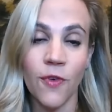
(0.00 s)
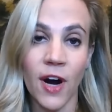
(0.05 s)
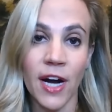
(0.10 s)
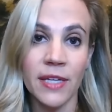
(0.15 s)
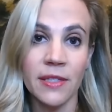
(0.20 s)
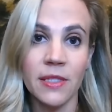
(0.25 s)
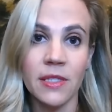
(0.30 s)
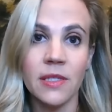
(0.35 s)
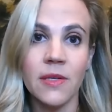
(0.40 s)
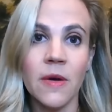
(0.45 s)

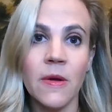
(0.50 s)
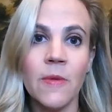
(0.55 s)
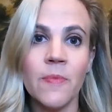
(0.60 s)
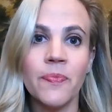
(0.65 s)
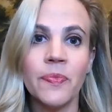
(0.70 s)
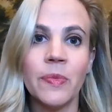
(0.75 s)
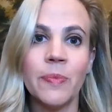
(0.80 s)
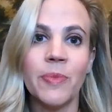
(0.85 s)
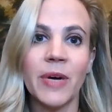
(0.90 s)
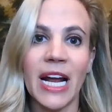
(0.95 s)
friends
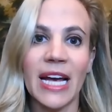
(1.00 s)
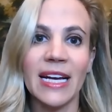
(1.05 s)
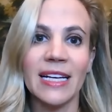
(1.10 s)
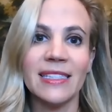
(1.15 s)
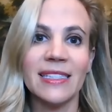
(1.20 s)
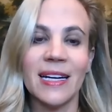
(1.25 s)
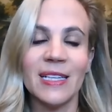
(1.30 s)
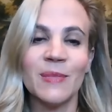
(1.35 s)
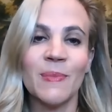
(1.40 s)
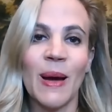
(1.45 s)
but I
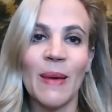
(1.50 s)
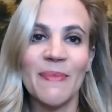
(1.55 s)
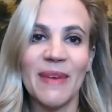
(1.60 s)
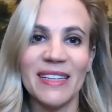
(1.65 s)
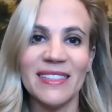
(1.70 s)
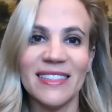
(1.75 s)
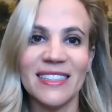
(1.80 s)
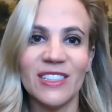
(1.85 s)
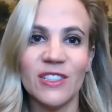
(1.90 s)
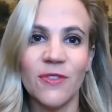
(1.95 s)
guess that's my
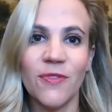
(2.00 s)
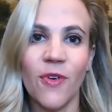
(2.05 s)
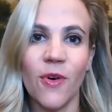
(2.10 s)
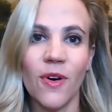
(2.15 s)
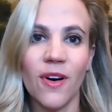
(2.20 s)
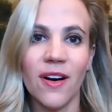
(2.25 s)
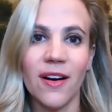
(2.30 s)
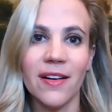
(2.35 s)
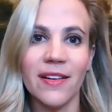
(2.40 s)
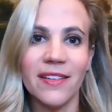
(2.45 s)
message
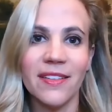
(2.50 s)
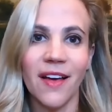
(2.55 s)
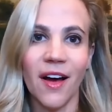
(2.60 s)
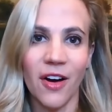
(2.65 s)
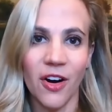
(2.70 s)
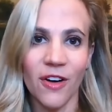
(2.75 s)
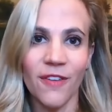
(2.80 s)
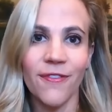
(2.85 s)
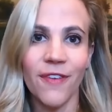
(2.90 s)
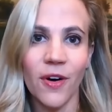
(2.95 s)
for
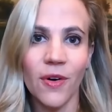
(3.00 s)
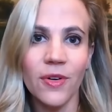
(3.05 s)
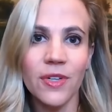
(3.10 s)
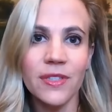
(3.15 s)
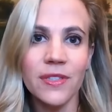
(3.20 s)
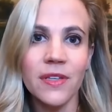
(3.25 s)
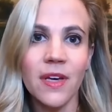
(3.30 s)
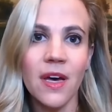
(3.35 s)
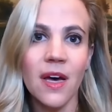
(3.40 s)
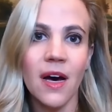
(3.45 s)
younger
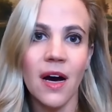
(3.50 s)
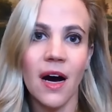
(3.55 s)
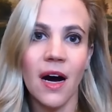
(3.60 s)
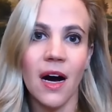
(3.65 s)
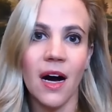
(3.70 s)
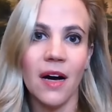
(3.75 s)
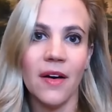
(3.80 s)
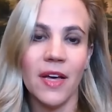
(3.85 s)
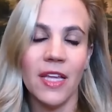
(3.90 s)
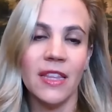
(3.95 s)
folks uh,